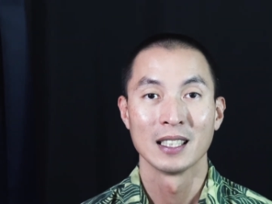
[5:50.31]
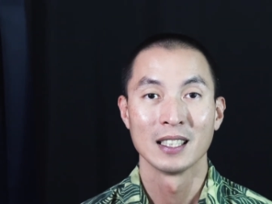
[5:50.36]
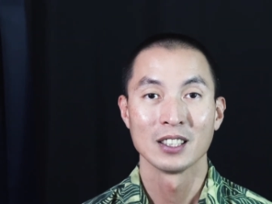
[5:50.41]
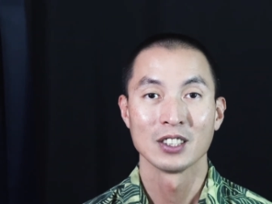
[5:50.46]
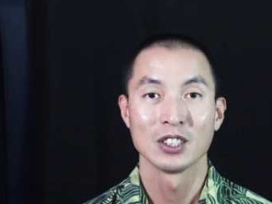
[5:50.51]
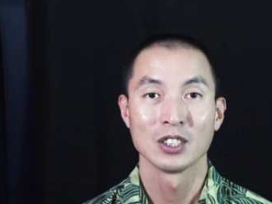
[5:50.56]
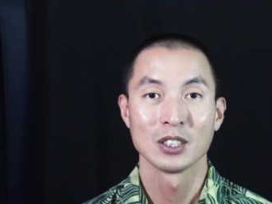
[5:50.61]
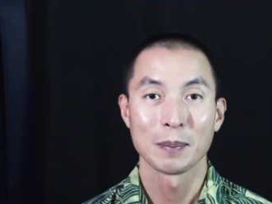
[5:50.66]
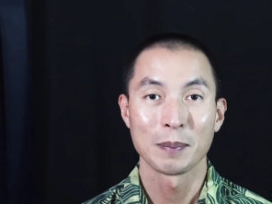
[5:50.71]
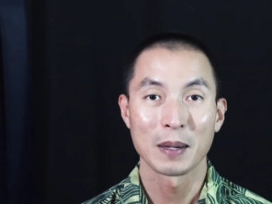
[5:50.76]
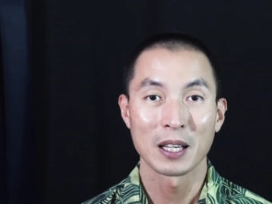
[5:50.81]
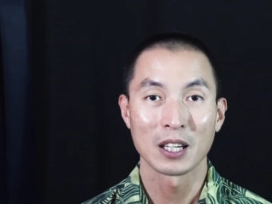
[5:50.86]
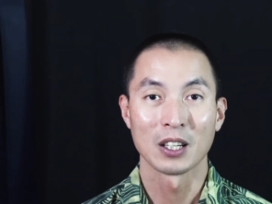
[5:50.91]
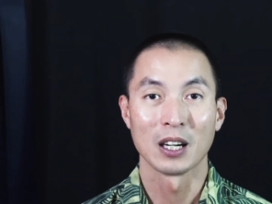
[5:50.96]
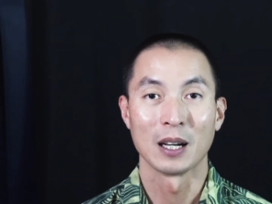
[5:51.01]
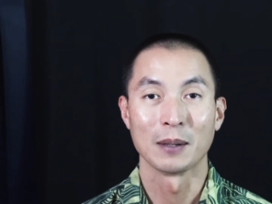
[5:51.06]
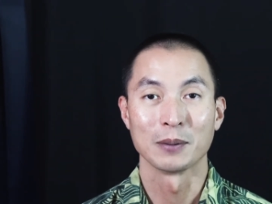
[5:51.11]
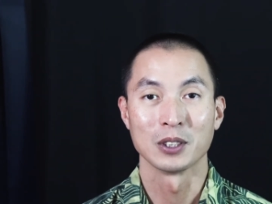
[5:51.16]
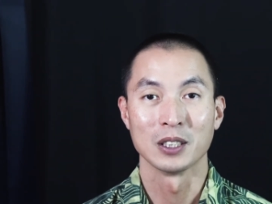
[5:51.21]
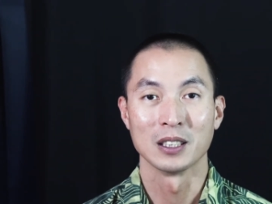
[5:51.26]
This is a better
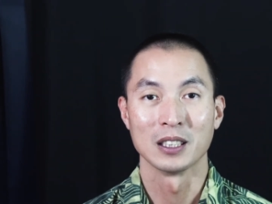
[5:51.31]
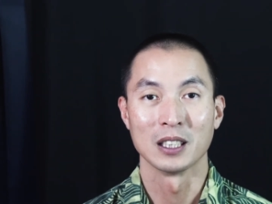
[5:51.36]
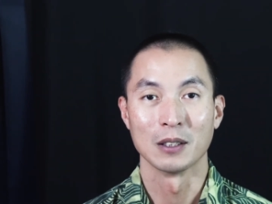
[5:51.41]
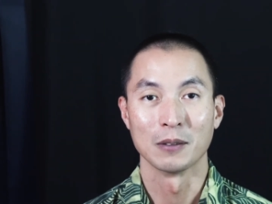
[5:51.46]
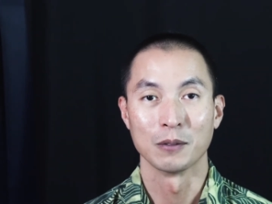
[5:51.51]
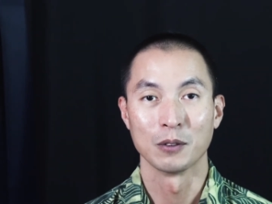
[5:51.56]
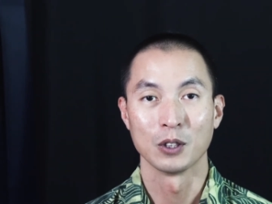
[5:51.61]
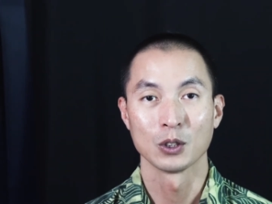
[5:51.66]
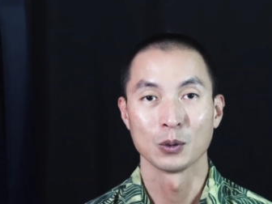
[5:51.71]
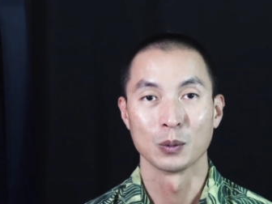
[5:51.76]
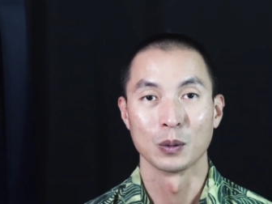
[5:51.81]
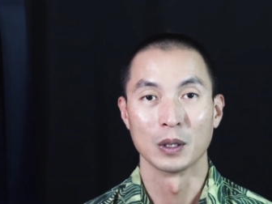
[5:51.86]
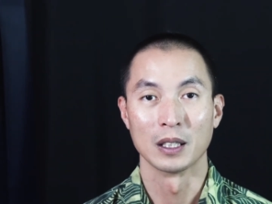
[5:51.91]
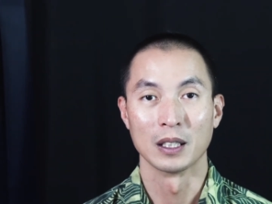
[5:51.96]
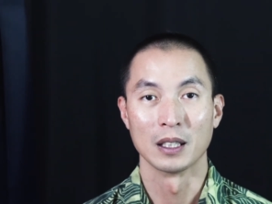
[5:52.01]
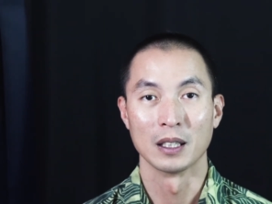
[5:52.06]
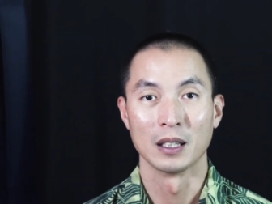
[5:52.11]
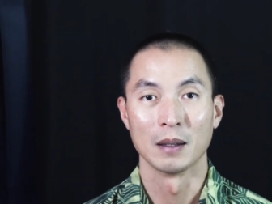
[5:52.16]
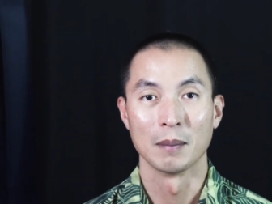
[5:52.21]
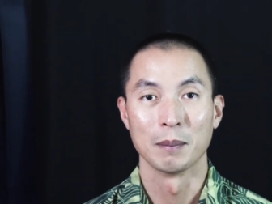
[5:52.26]
option than the first
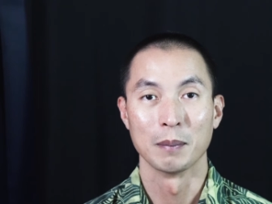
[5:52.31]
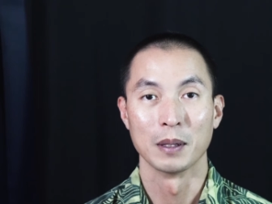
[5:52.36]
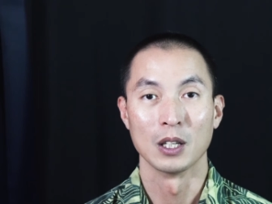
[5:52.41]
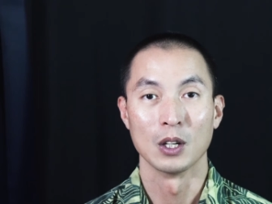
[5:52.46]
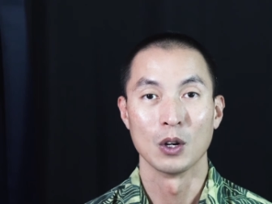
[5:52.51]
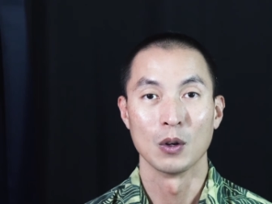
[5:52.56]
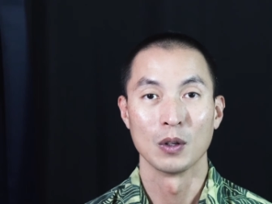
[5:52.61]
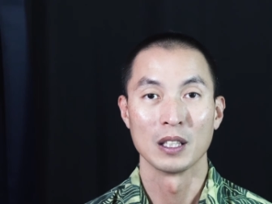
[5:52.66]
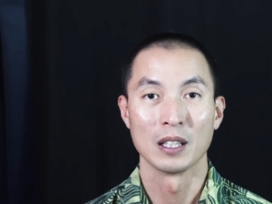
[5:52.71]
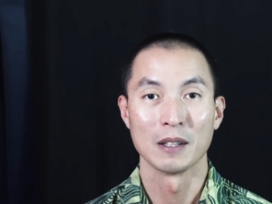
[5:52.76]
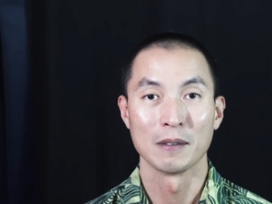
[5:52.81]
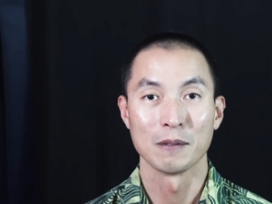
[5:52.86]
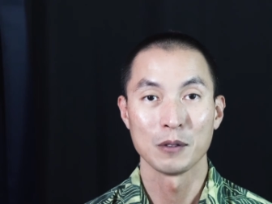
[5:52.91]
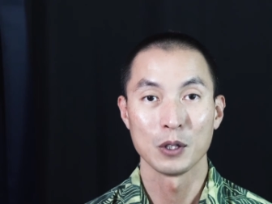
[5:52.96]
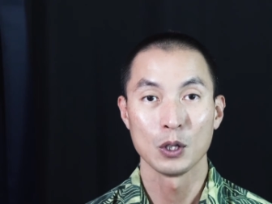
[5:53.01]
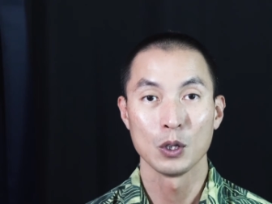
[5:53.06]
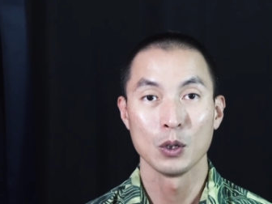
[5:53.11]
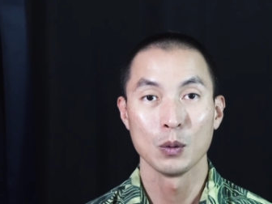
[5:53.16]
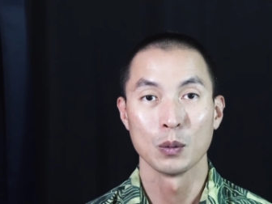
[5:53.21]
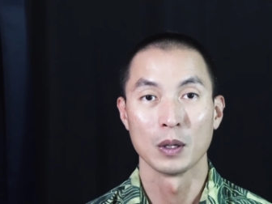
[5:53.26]
one, but only a
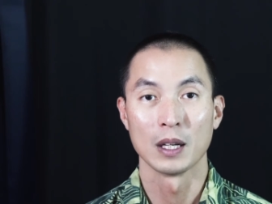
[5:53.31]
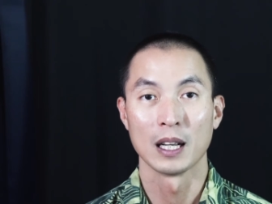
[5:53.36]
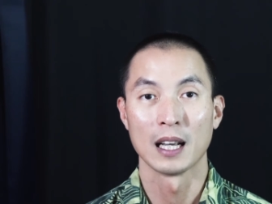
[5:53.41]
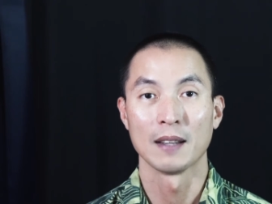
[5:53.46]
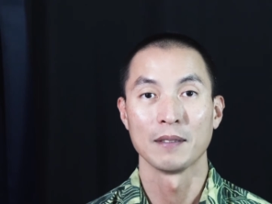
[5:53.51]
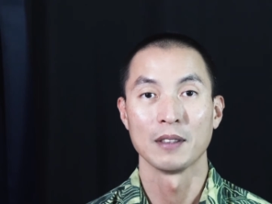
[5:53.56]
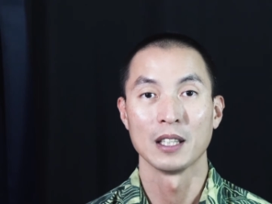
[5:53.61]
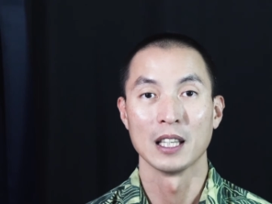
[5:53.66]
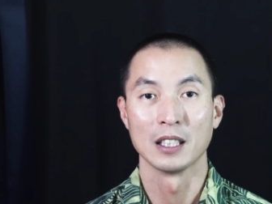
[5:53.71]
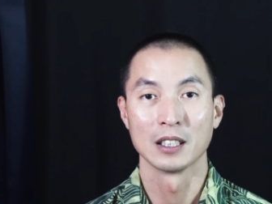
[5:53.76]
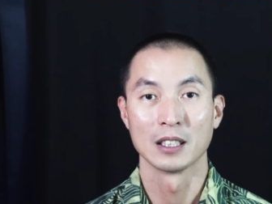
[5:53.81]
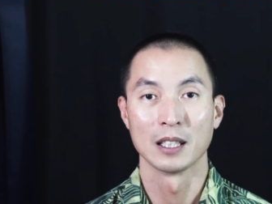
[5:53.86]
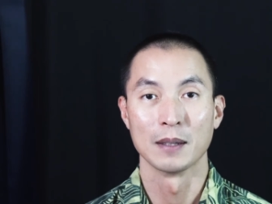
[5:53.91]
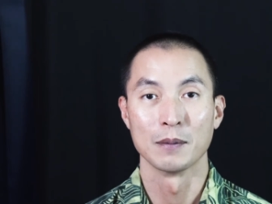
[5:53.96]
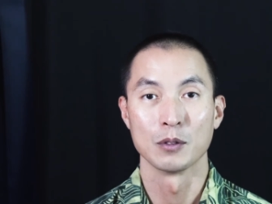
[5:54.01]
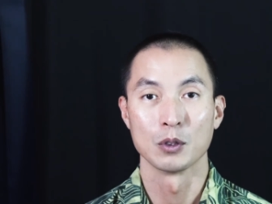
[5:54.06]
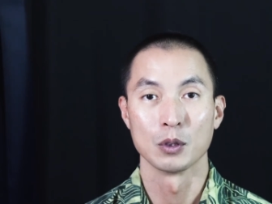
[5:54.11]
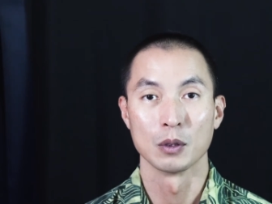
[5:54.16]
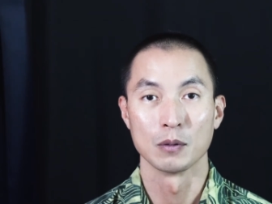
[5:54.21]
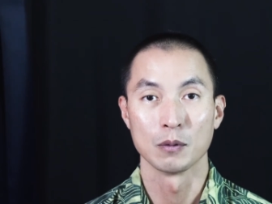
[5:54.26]
few will have the
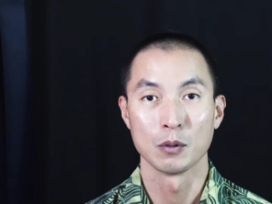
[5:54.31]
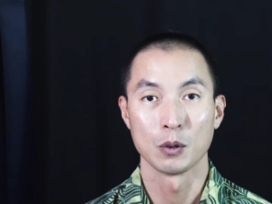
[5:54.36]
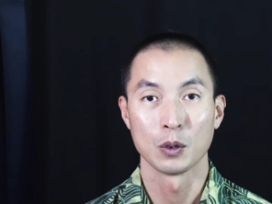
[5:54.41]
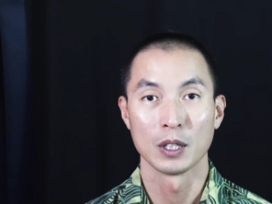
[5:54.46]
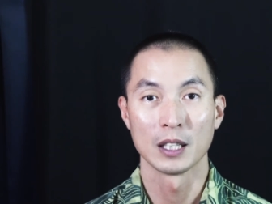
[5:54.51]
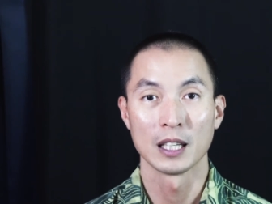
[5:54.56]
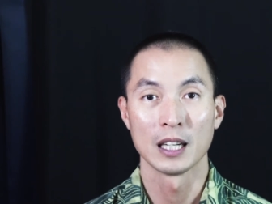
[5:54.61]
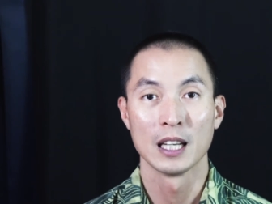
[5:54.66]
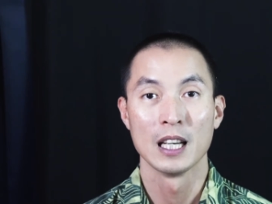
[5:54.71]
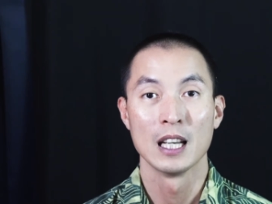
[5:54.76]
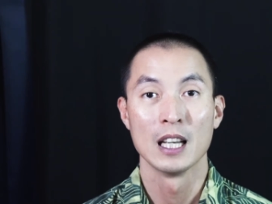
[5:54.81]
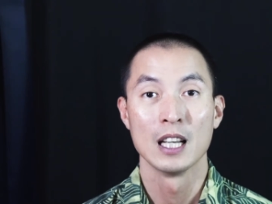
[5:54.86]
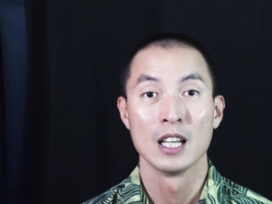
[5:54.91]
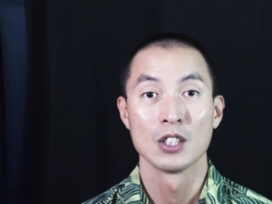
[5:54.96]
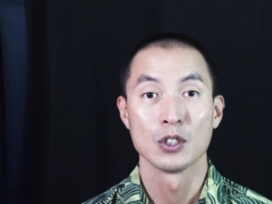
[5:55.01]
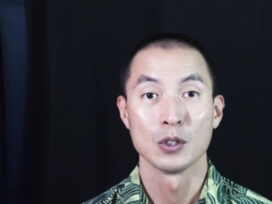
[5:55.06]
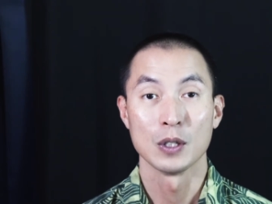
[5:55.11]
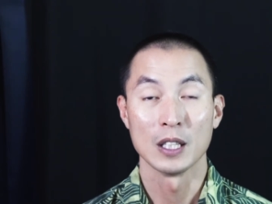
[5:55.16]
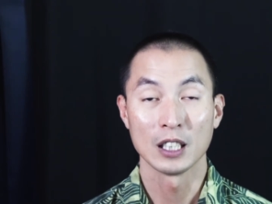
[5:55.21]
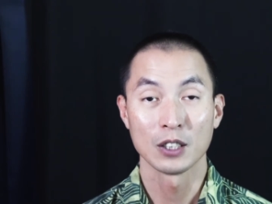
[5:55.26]
income to afford
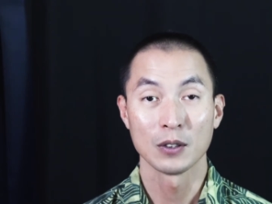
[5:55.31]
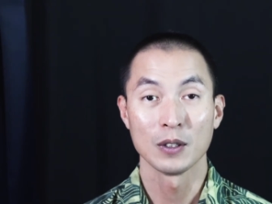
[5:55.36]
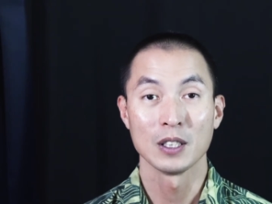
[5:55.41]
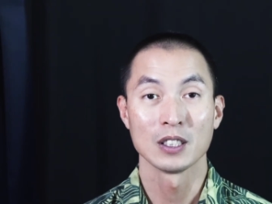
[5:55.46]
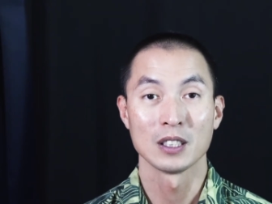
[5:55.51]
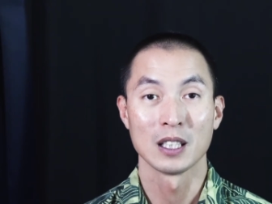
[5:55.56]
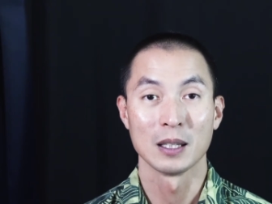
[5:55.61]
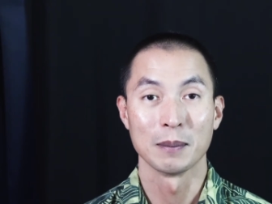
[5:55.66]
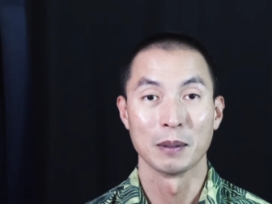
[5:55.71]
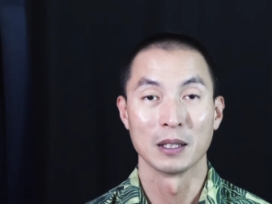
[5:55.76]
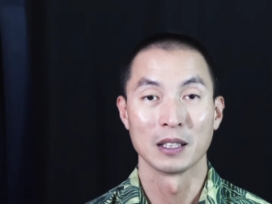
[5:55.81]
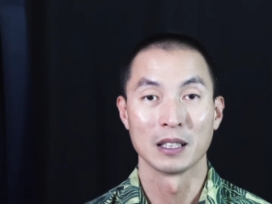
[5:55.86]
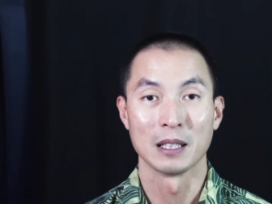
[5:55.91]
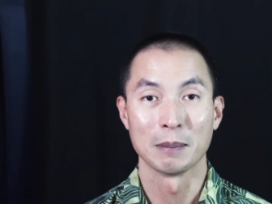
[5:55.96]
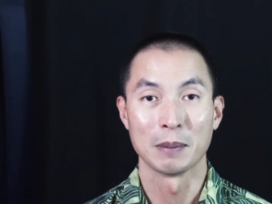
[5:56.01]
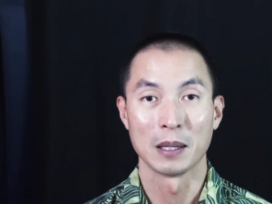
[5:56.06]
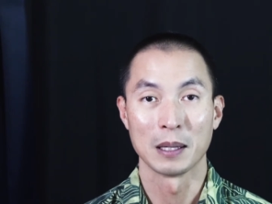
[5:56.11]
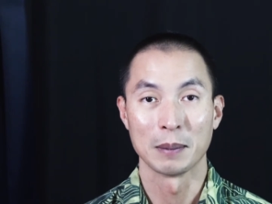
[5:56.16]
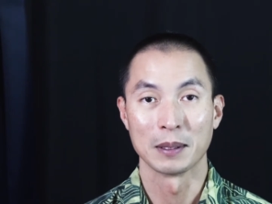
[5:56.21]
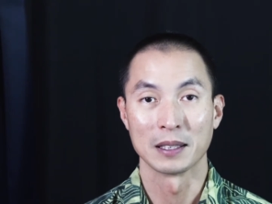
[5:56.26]
to increase their
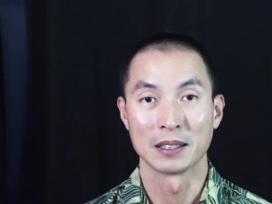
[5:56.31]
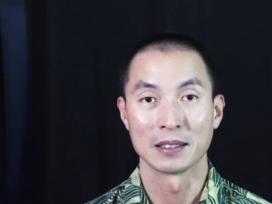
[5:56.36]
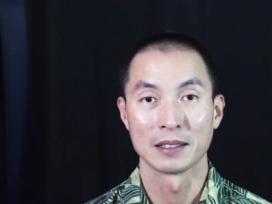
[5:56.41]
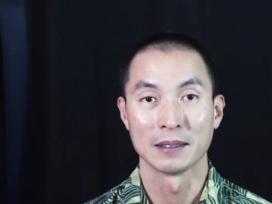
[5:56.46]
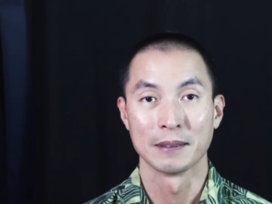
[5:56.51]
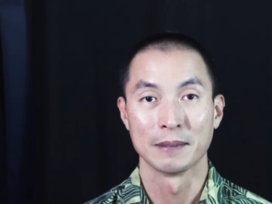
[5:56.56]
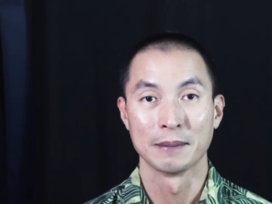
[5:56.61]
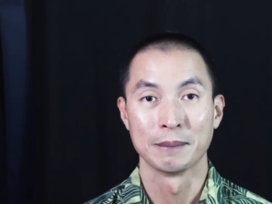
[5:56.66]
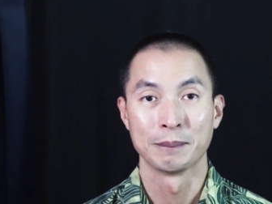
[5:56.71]
monthly payments.